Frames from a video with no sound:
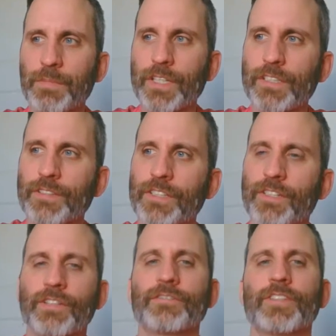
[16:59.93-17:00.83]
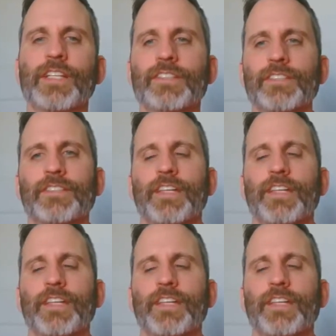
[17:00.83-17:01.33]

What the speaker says: because let's just